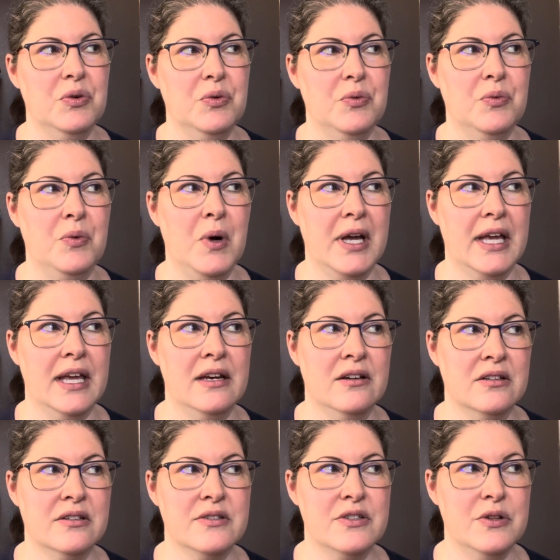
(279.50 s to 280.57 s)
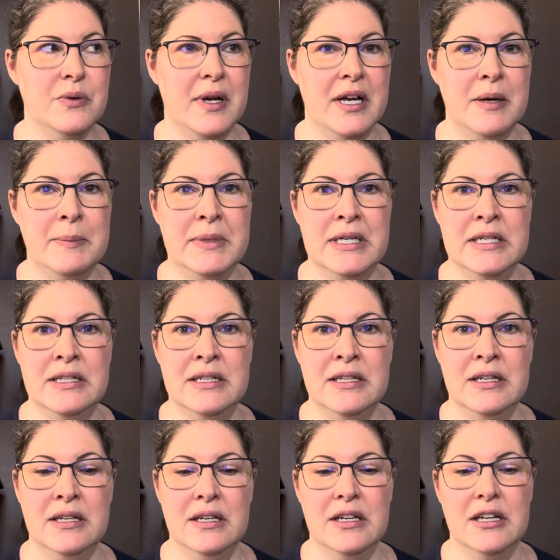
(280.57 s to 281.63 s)
What can also happen,
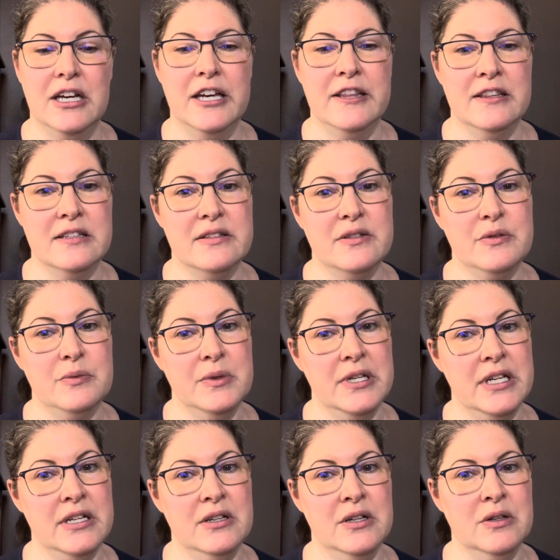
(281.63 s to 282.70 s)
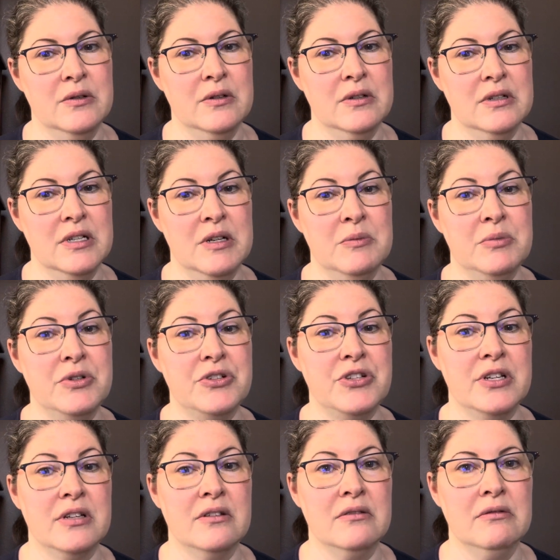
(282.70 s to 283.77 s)
and this is when I know I'm
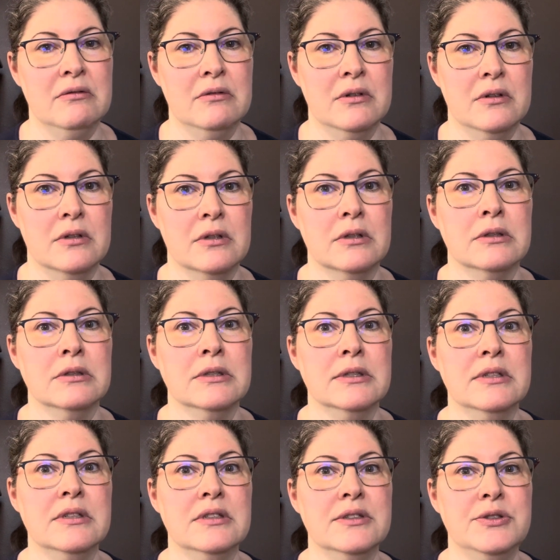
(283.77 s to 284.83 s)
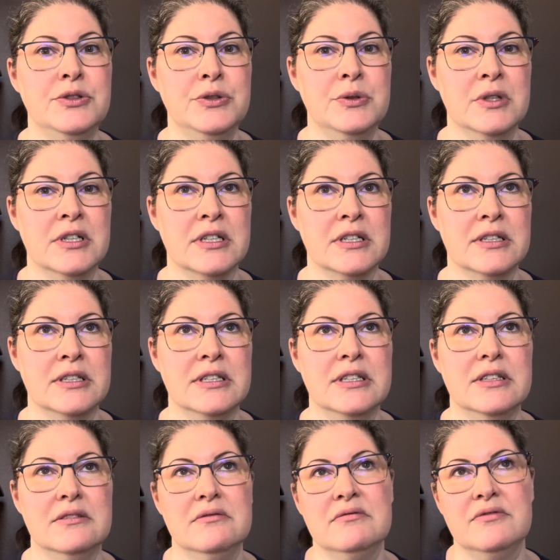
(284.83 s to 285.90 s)
pushing a little too hard
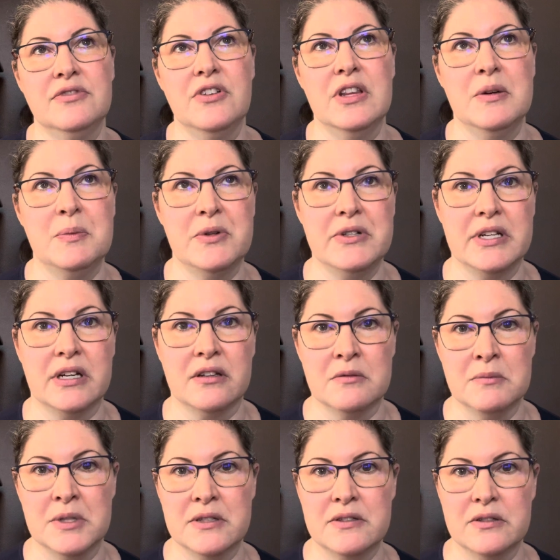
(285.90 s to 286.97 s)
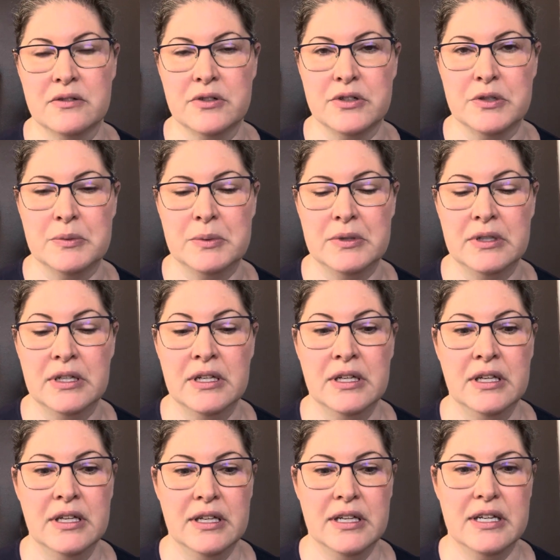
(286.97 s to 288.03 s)
for that particular muscle group,
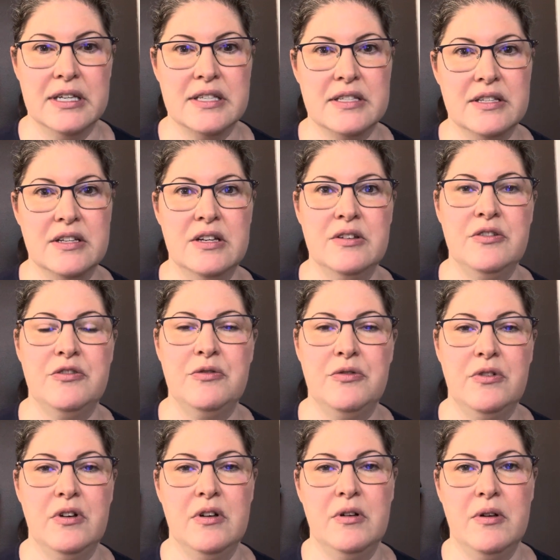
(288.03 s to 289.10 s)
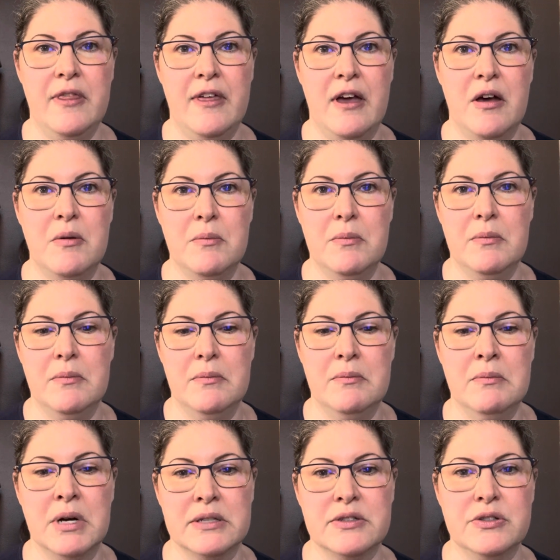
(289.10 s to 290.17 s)
is if that
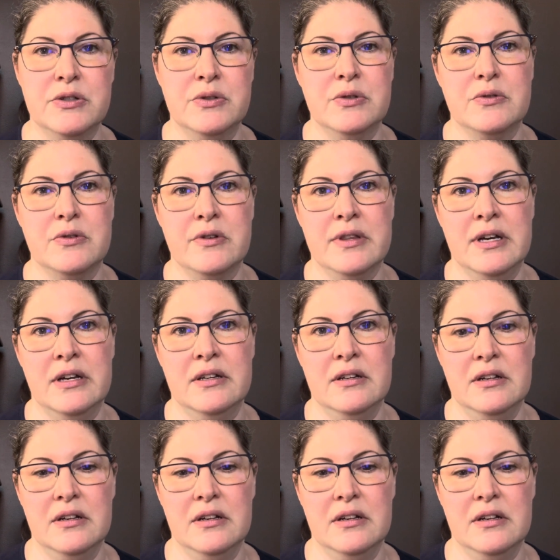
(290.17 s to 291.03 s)
muscle, or that